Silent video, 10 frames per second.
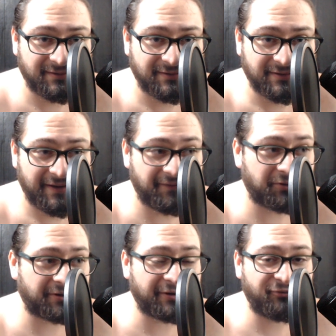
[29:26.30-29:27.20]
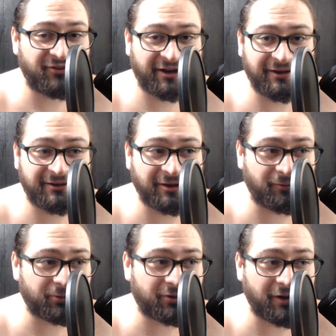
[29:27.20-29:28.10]
And they're gonna fucking kill
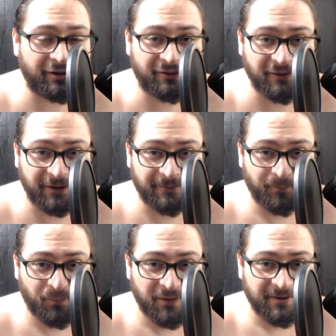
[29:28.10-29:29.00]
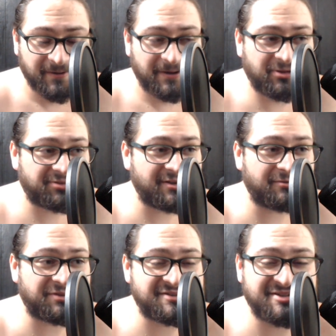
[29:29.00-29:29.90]
when they're hungry. And the thing with
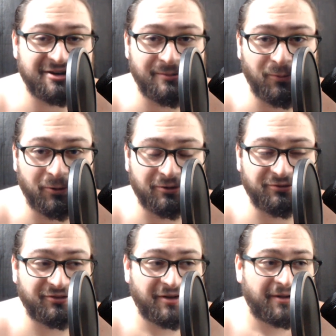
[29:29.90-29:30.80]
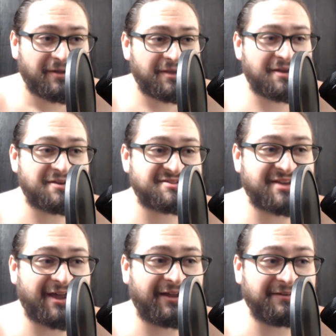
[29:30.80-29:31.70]
the xenomorph, it's
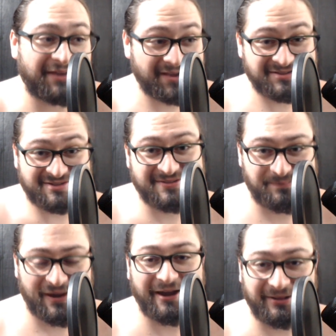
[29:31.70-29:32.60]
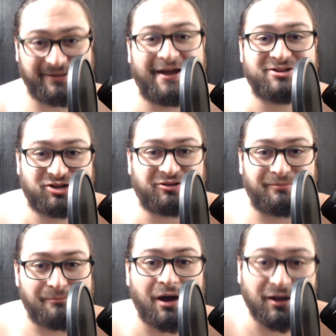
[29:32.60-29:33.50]
a biological
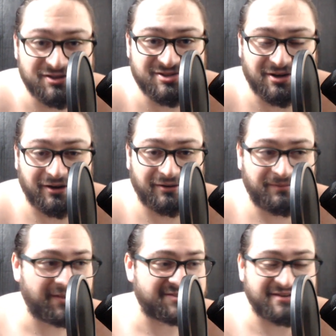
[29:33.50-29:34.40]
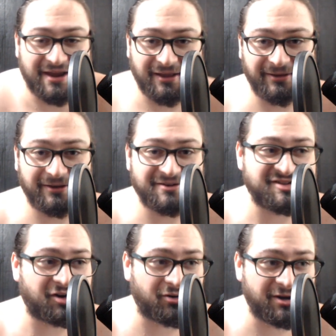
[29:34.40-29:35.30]
monster. It's an alien. It's a
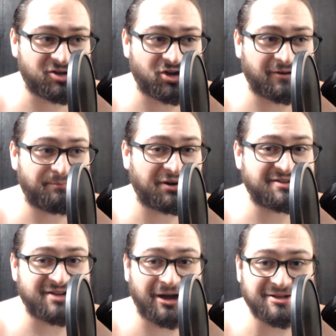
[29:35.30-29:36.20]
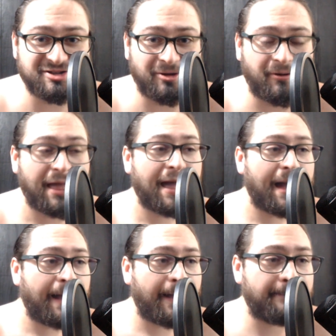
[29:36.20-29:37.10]
creature. But it's also
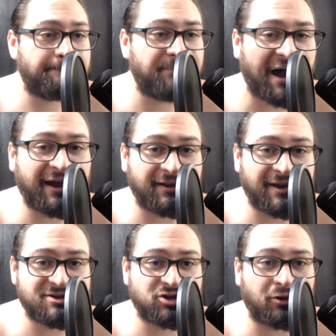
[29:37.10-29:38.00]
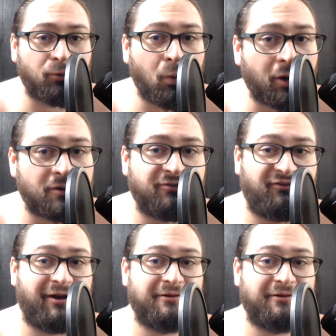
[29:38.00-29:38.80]
a biological warfare.